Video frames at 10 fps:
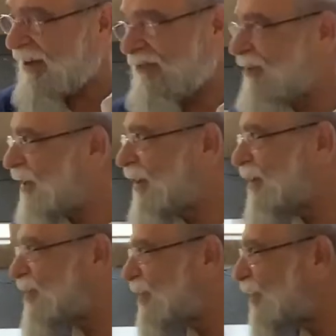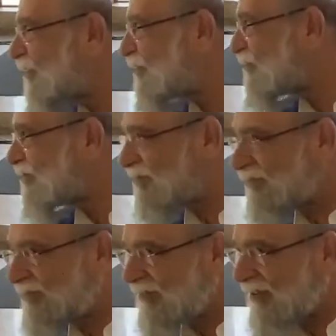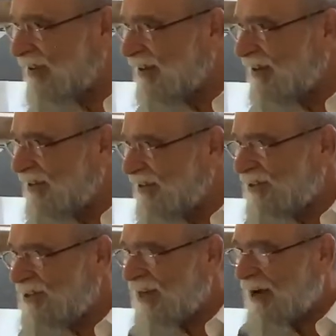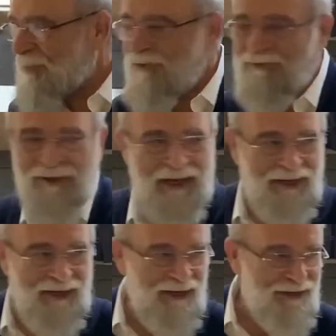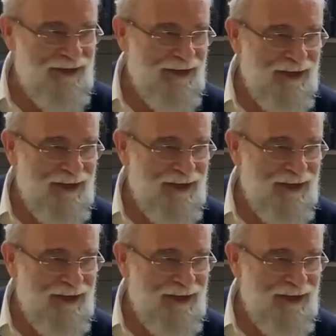everything is here. You see how beautiful that is?